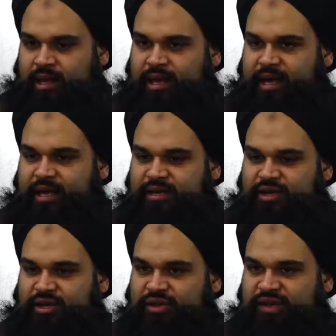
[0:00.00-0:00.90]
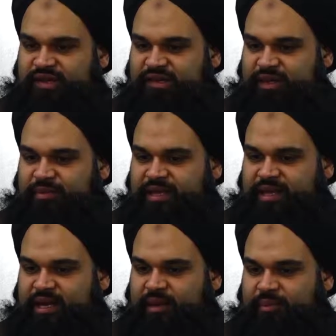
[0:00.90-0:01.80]
And this is something
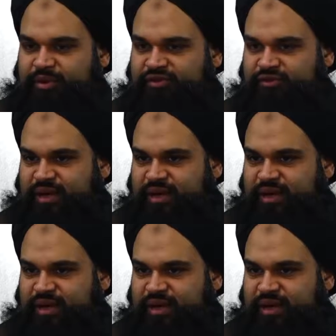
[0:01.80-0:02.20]
that a person who